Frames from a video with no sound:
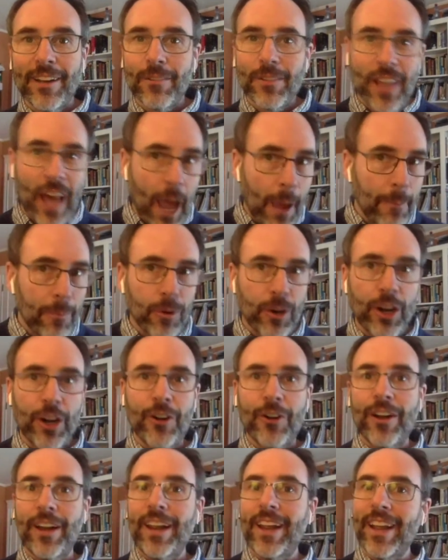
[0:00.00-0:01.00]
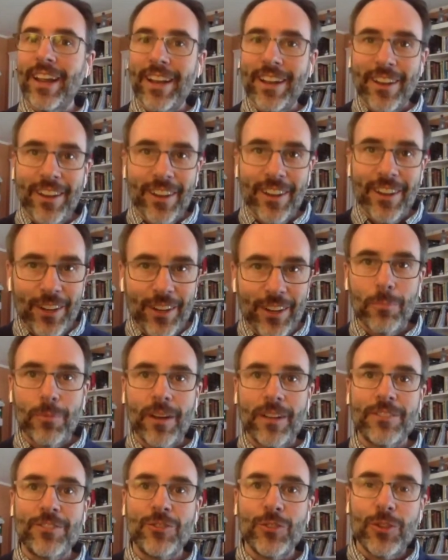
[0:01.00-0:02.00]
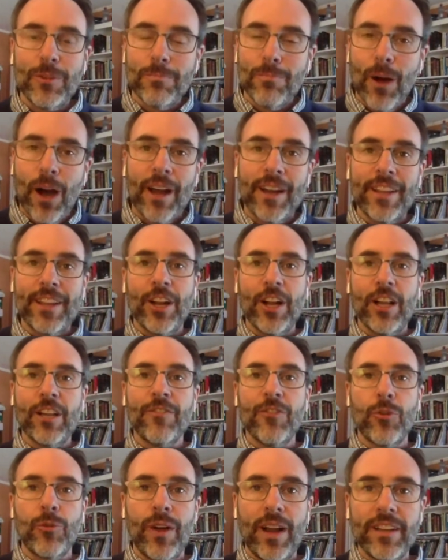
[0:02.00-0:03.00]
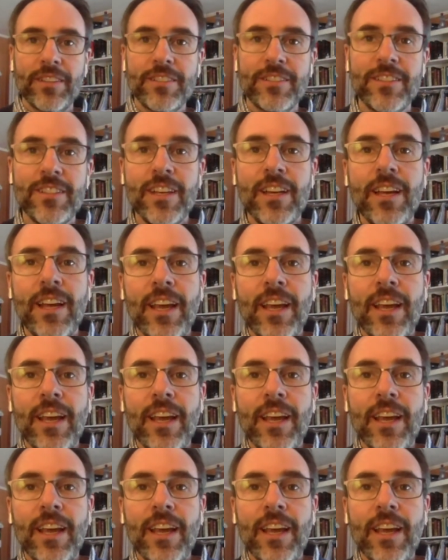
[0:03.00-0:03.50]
library and a student body and all of the rest,